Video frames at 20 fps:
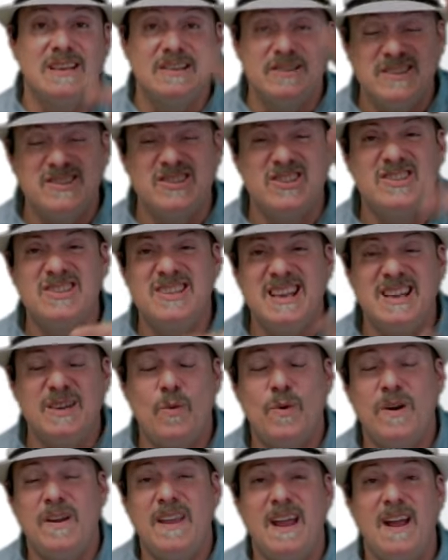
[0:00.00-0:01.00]
Now, just think
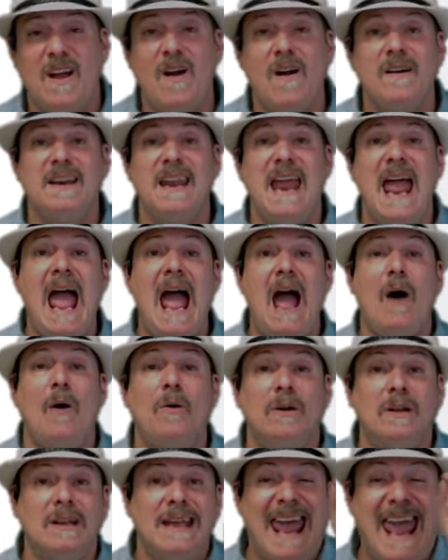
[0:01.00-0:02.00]
where they are
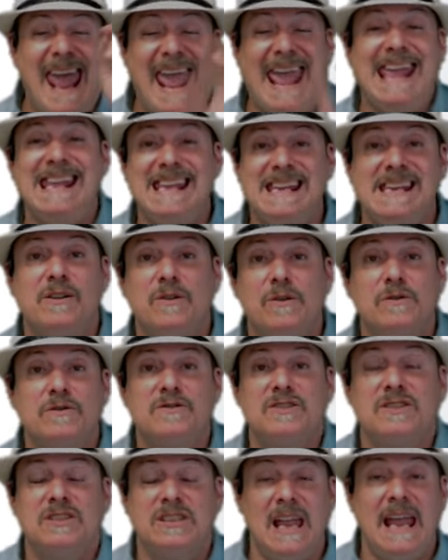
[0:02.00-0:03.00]
now, eight
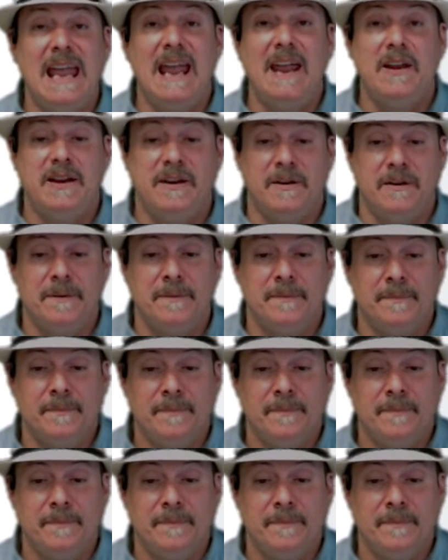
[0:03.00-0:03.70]
years later.